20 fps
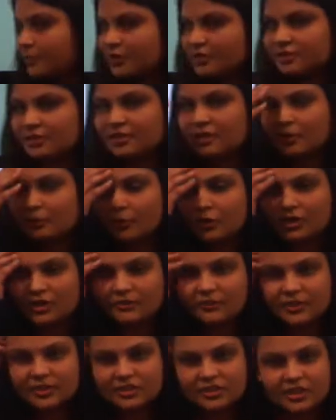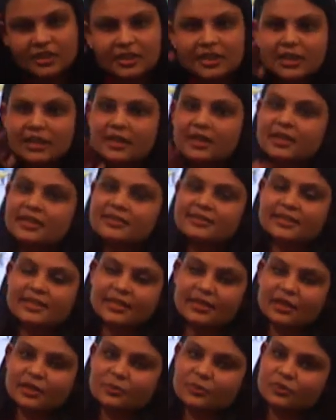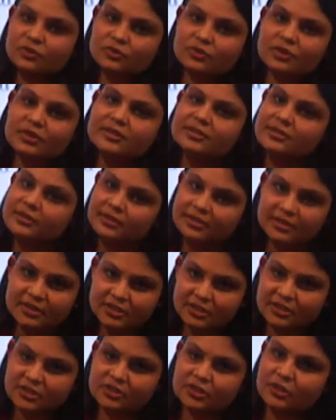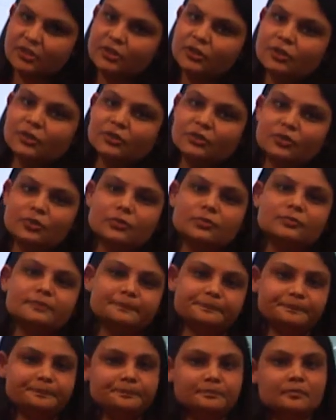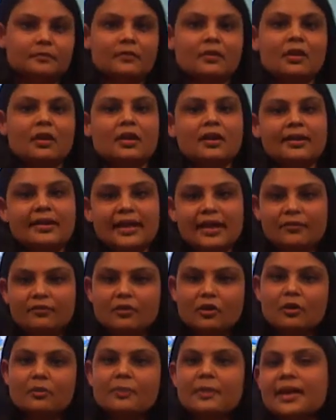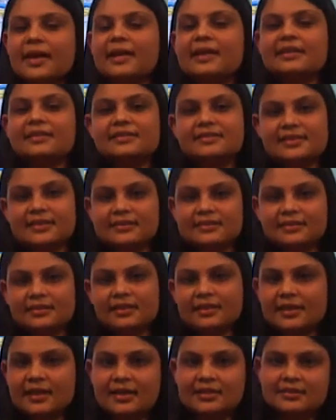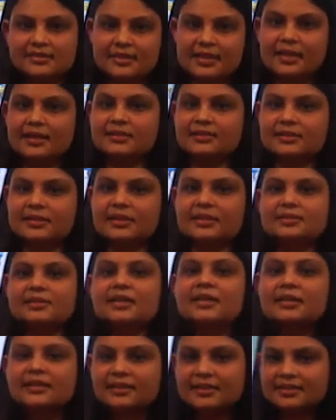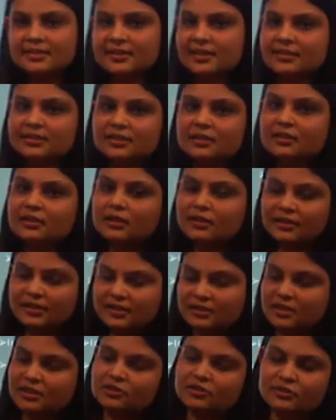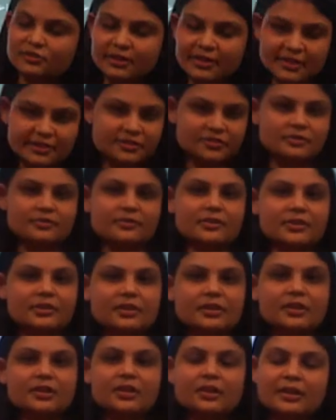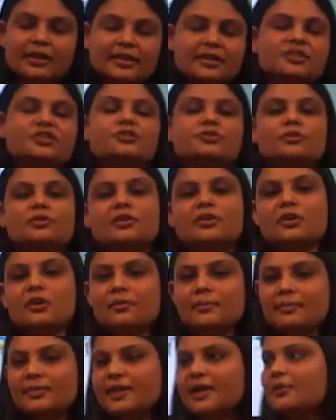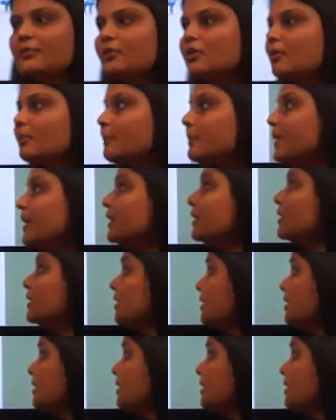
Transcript: personal motivation. It is the individual decision to develop and enhance their skills. This also leads to the development.